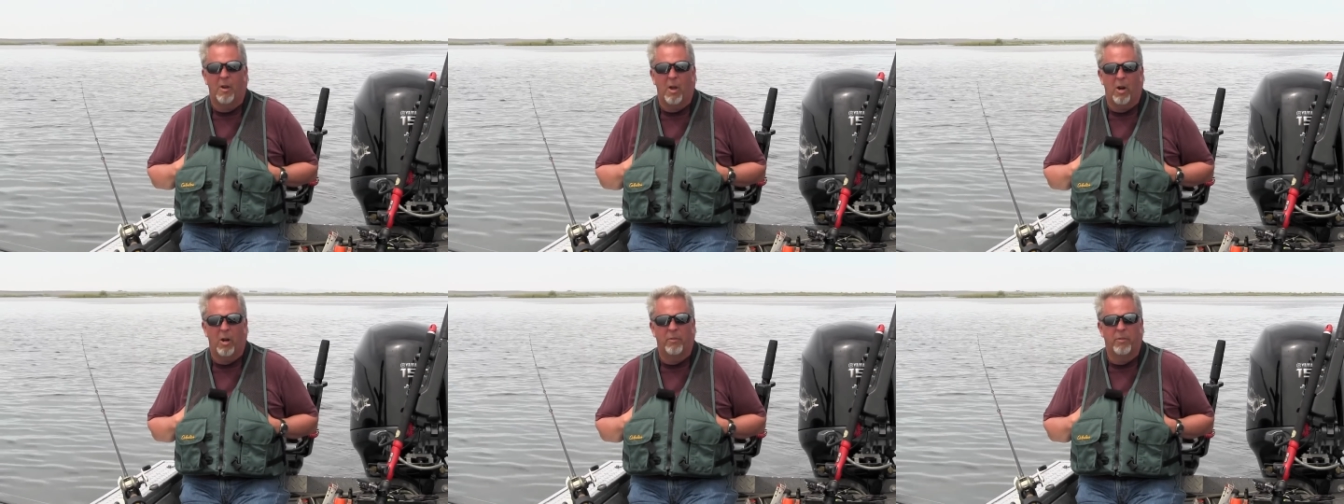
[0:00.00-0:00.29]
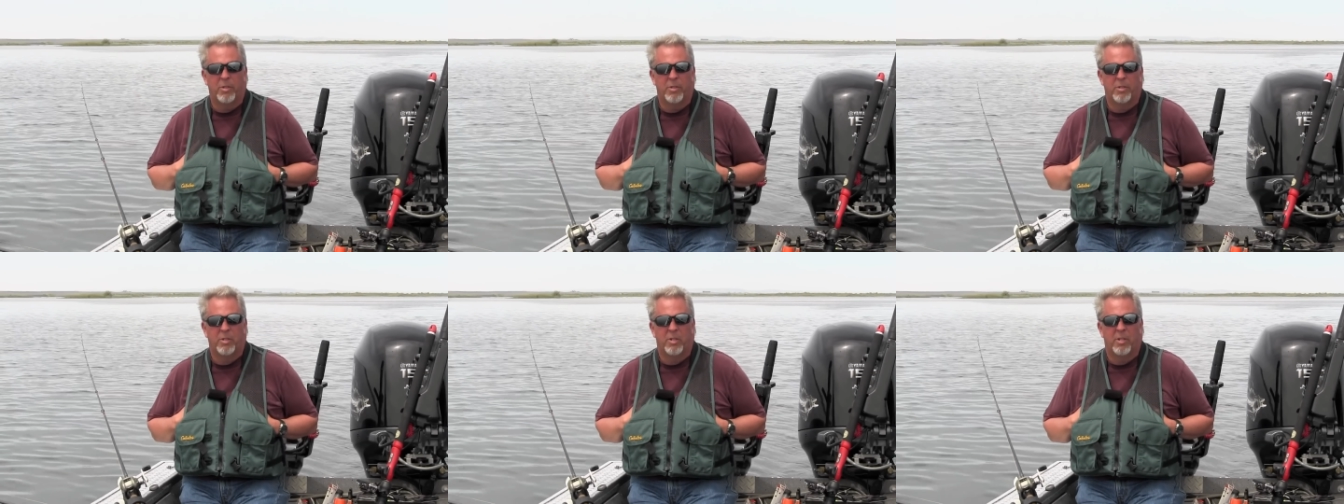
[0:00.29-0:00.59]

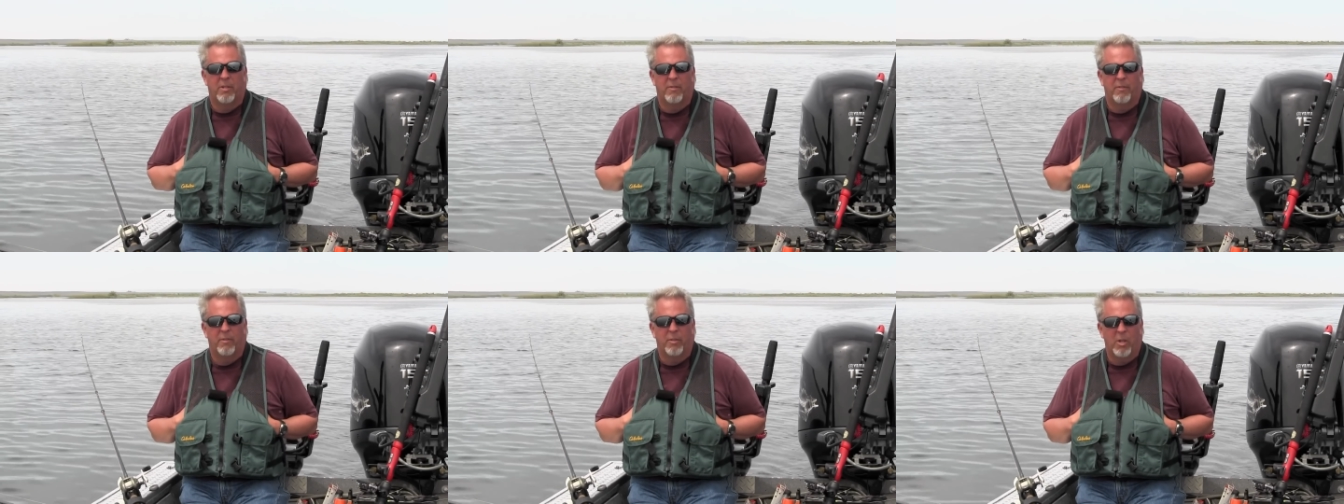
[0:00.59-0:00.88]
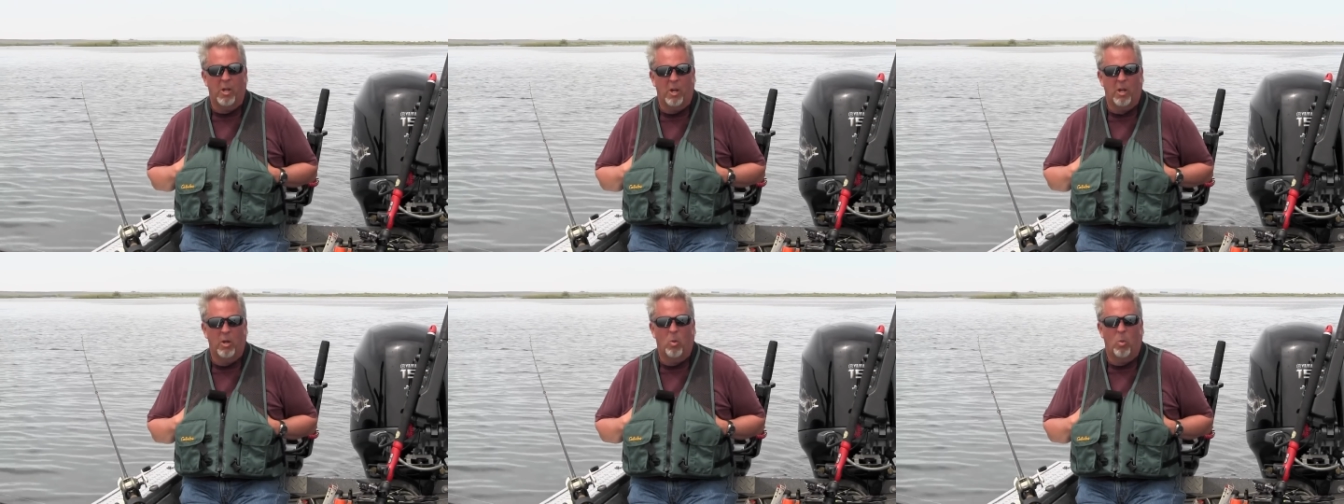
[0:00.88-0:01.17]
harvest of
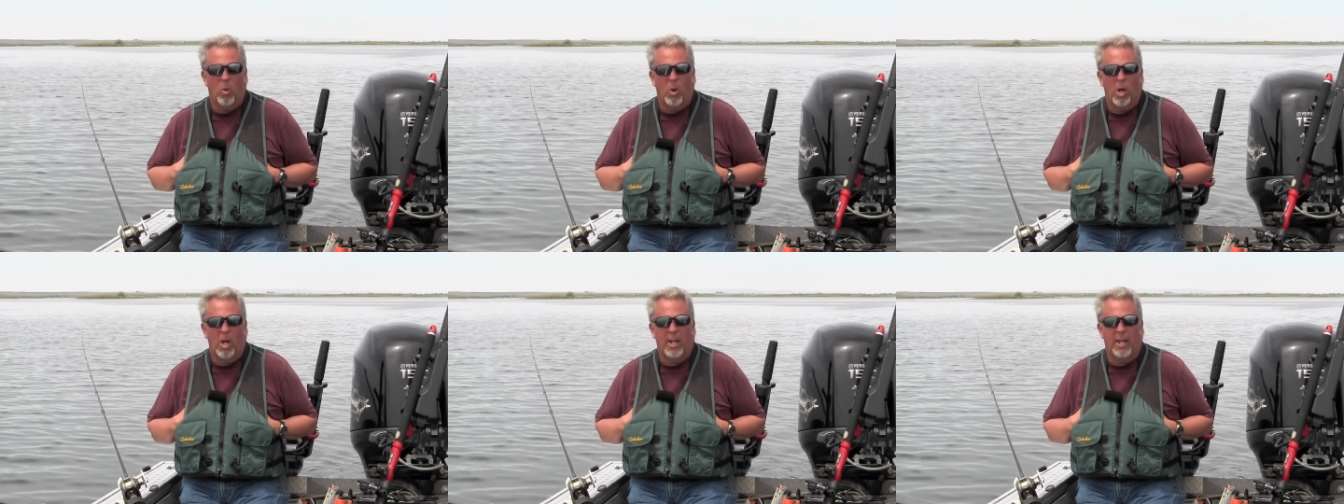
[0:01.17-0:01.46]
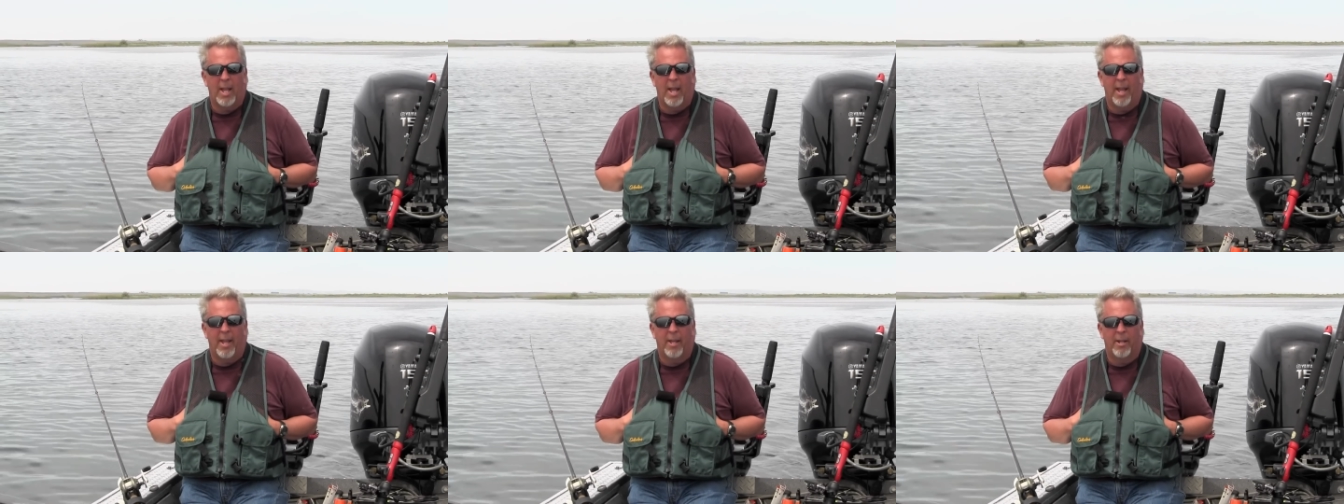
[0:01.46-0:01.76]
young
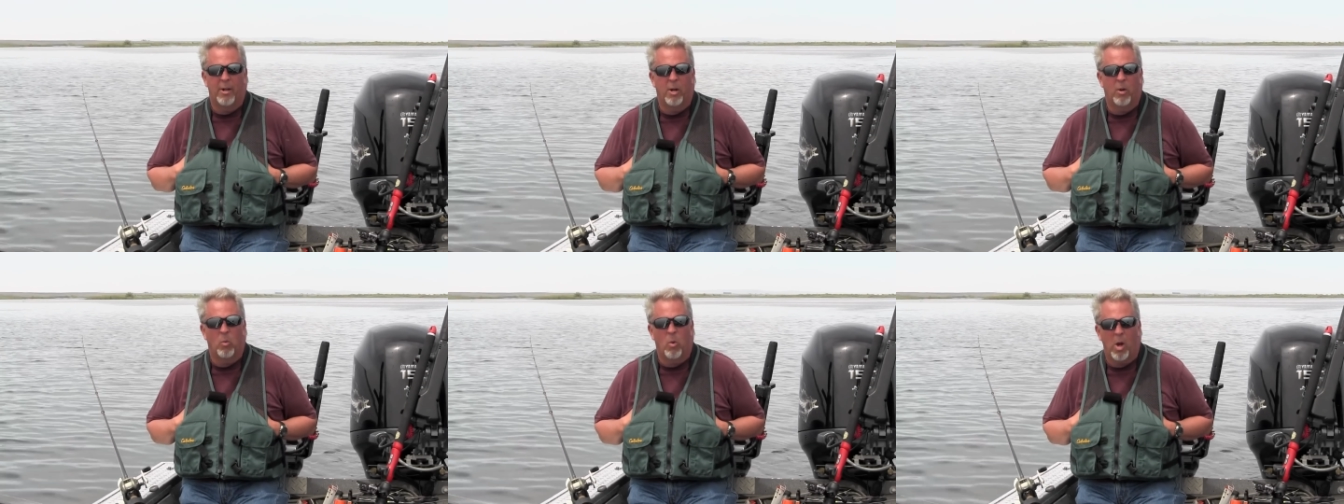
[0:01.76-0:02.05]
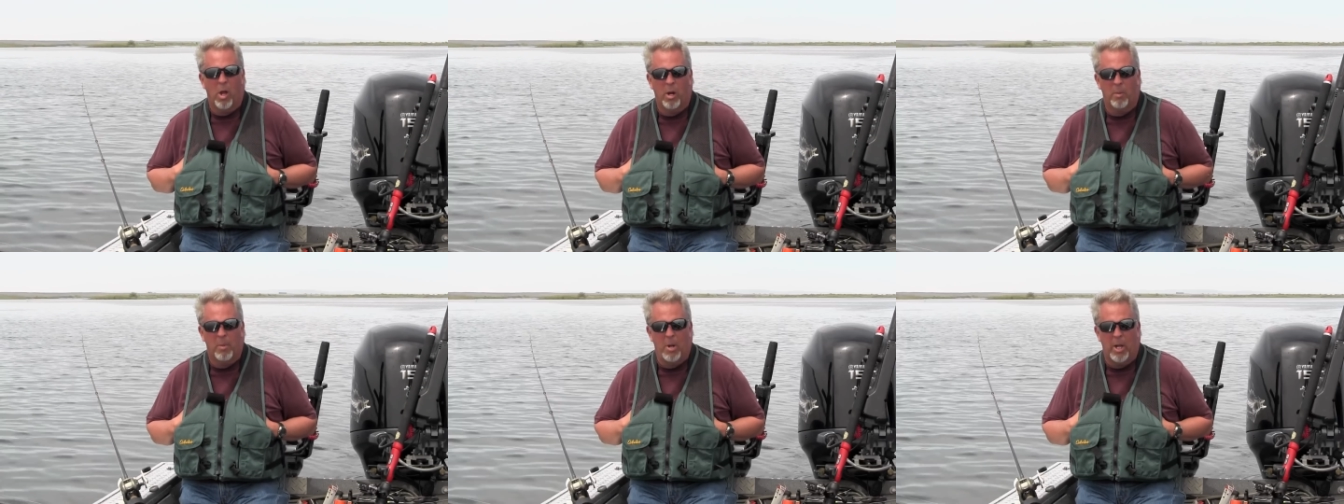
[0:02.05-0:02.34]
walleye in our
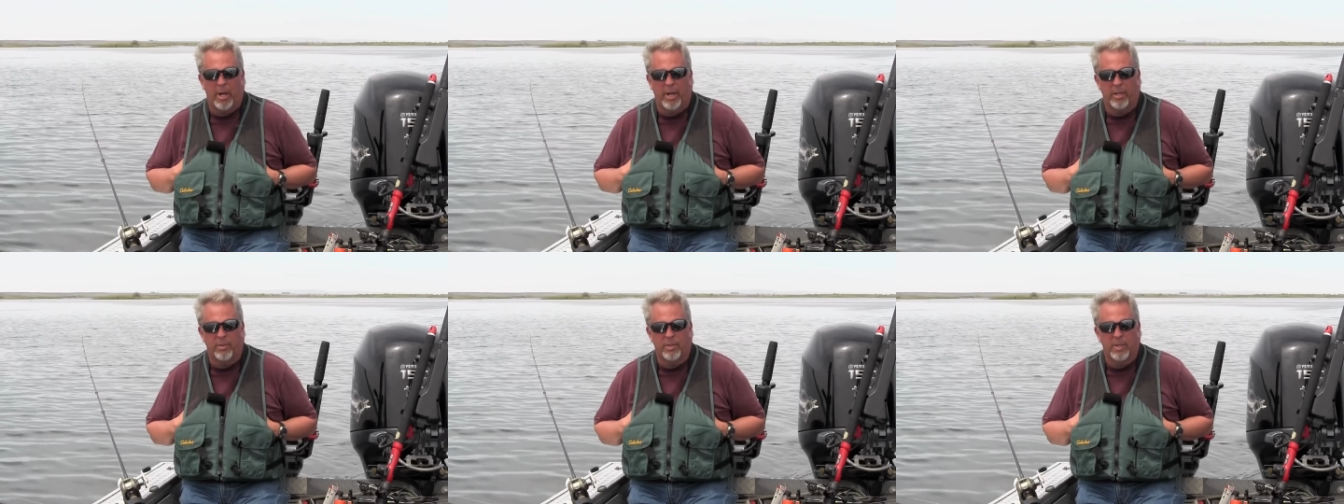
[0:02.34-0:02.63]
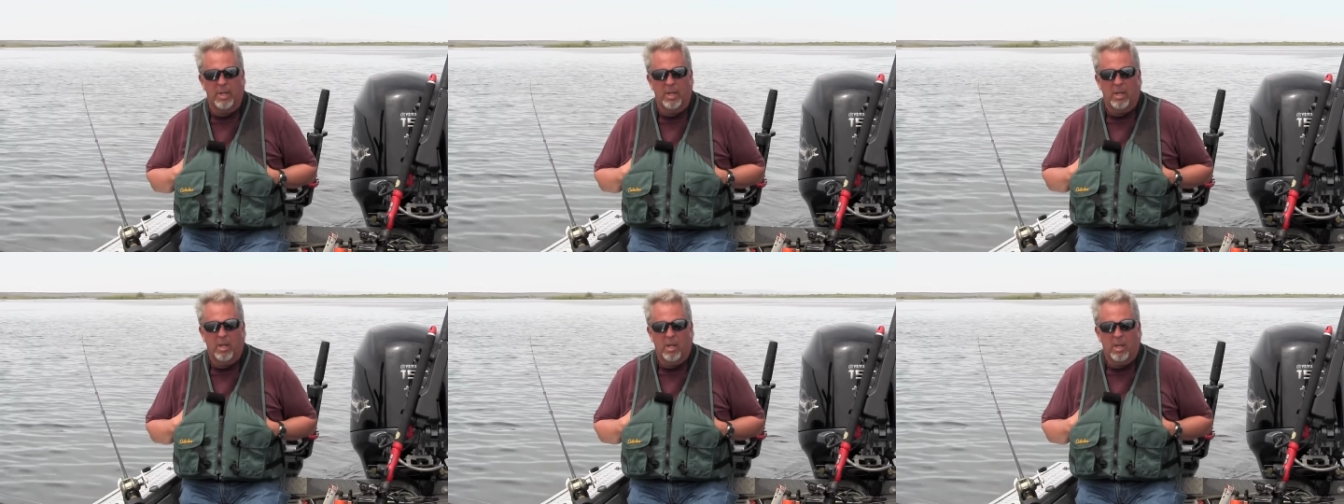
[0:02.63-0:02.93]
water bodies.